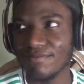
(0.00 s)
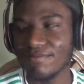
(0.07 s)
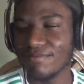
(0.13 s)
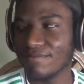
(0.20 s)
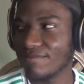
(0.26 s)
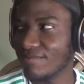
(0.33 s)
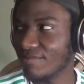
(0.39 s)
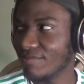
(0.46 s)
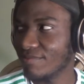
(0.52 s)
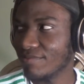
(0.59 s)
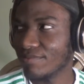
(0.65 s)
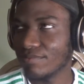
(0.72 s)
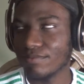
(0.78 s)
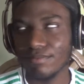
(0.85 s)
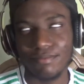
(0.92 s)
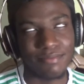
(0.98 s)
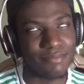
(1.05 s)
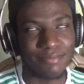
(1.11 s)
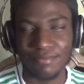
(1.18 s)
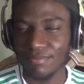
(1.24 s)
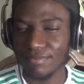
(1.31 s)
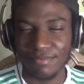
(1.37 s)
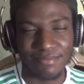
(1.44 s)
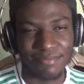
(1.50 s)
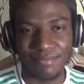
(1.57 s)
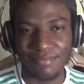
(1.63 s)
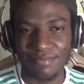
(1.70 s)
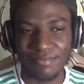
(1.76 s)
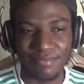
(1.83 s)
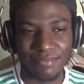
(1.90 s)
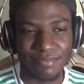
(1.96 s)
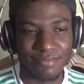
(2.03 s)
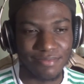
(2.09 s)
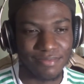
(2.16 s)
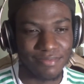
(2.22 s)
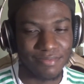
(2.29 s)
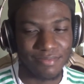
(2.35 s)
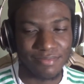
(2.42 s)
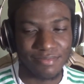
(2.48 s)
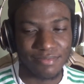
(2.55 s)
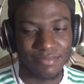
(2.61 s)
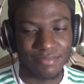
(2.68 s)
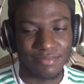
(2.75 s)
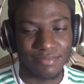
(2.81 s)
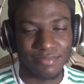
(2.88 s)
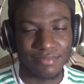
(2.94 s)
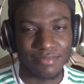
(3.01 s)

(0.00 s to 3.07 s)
No one is speaking in this clip.